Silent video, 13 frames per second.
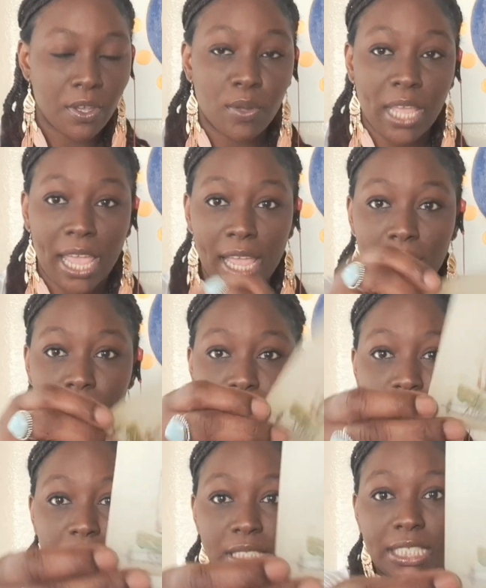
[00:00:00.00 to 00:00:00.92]
Okay?
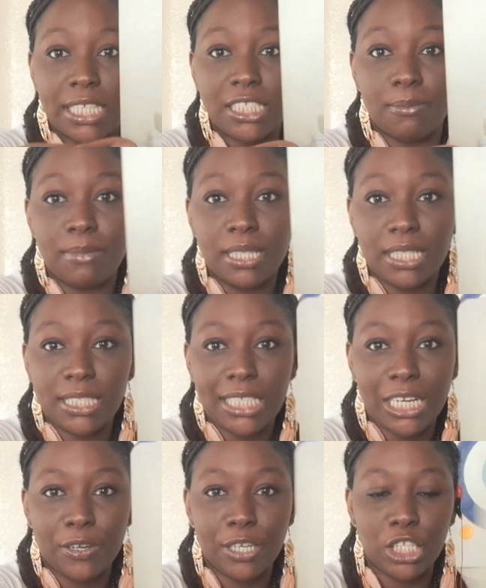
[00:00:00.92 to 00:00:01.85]
It says a
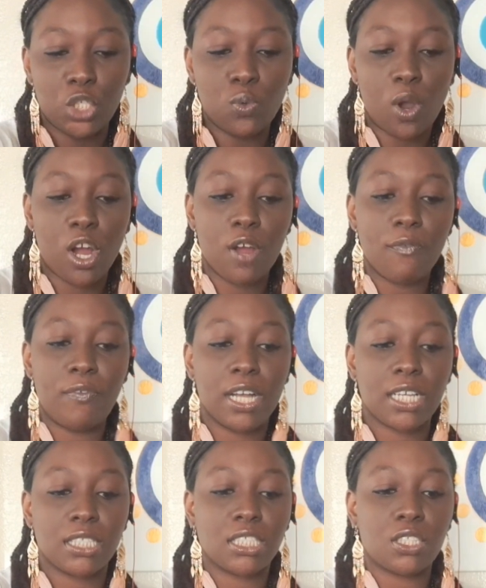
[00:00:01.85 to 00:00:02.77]
military. You are a
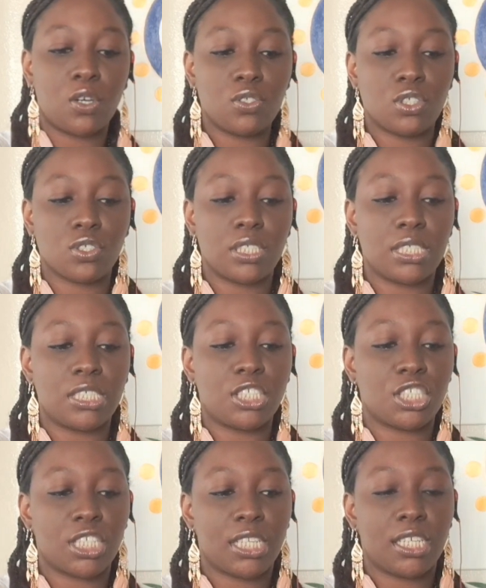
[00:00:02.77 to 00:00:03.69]
fucking soldier in
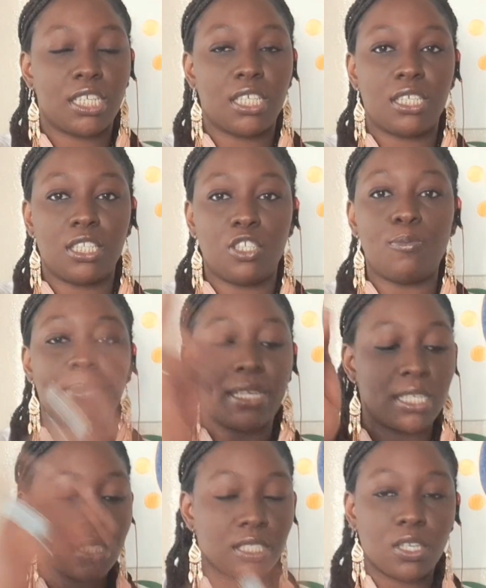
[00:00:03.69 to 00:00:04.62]
this shit. you
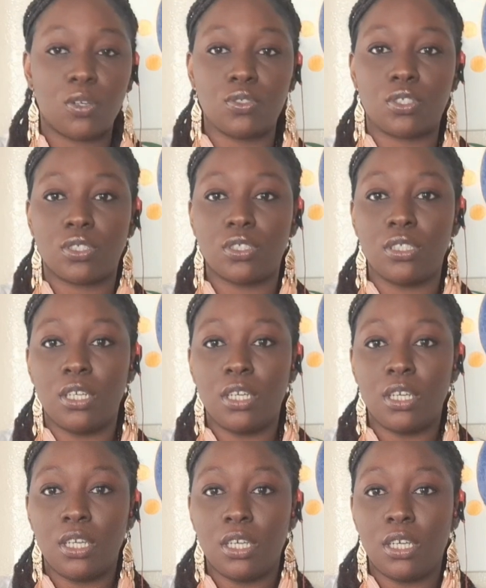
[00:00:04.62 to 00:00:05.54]
been a soldier.
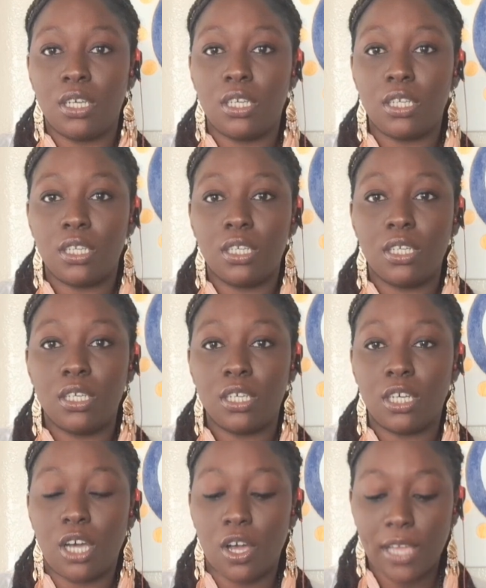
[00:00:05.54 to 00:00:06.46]

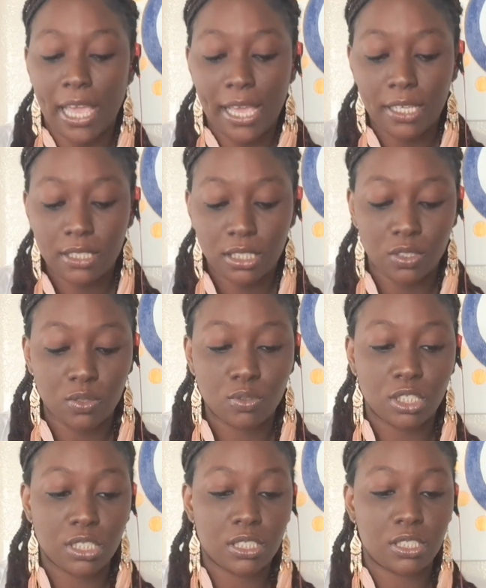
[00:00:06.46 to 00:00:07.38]
Okay? So
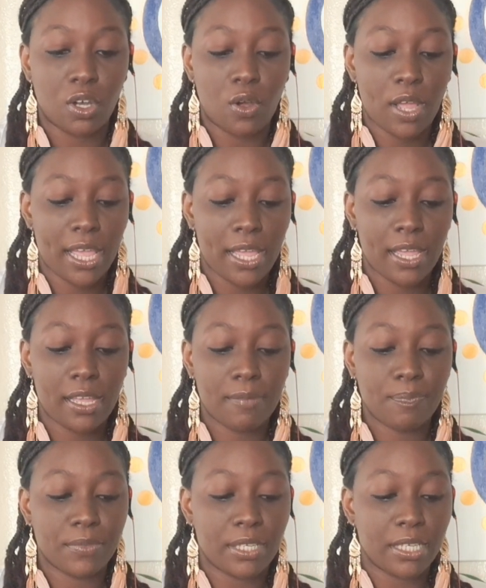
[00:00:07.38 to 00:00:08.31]
just go
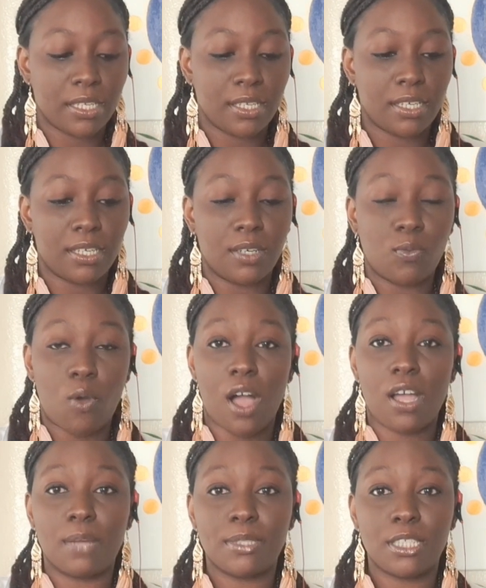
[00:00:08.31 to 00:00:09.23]
ahead and uh,
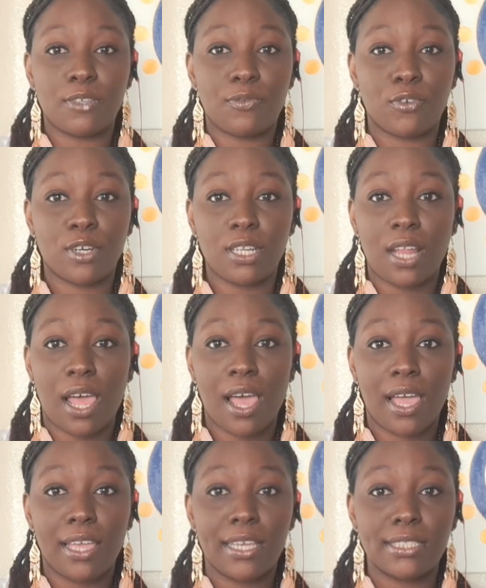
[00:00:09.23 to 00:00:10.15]
walk up to the front
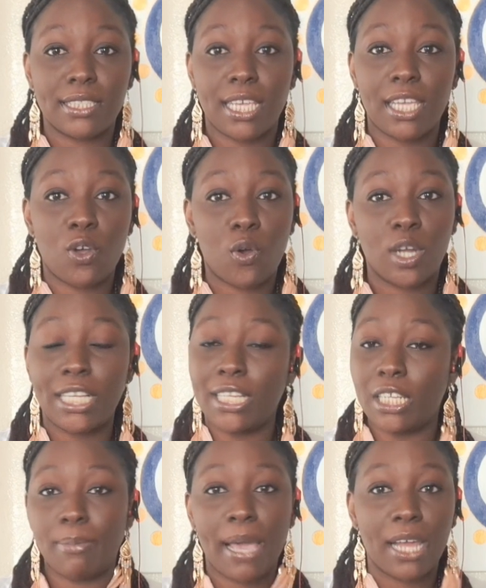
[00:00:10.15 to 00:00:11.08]
line and take on
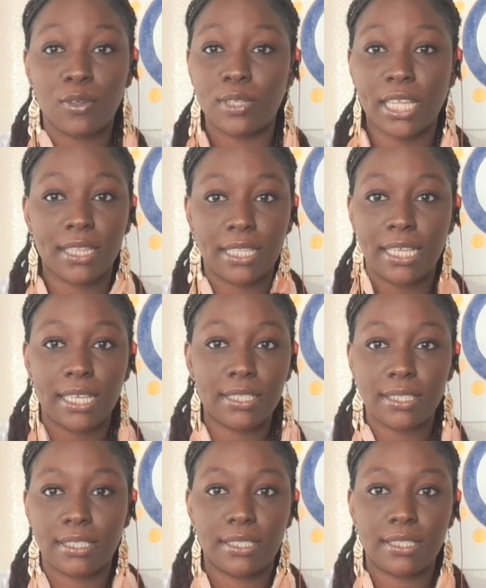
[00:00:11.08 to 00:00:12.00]
any battle that thinks
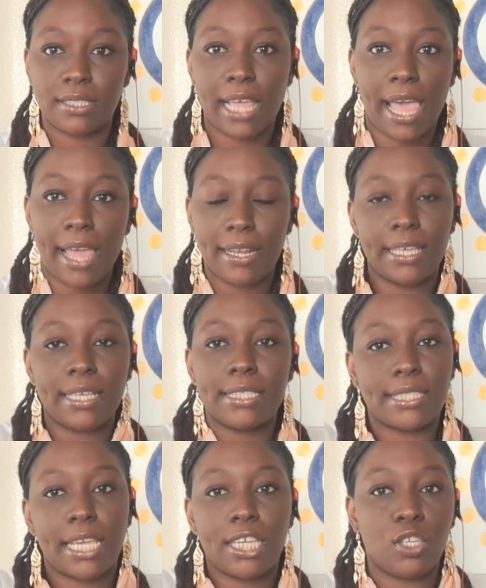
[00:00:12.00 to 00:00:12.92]
that it
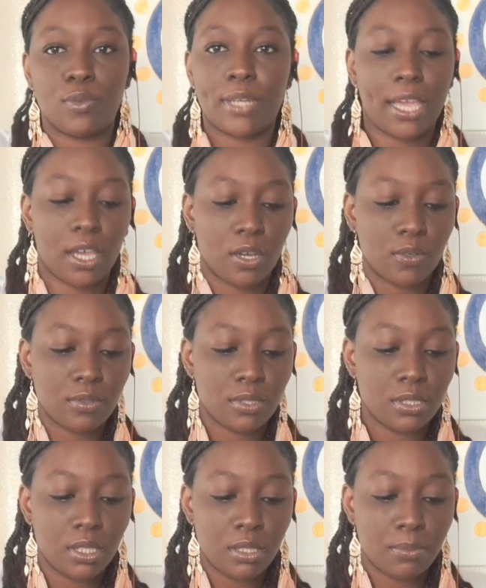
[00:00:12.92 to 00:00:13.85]
can take you down.
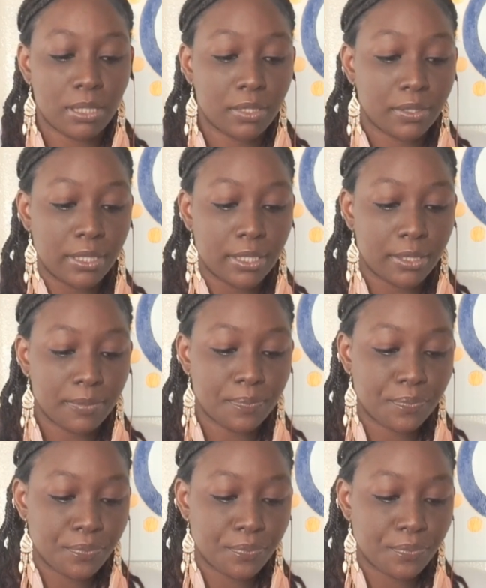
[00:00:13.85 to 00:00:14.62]
Period.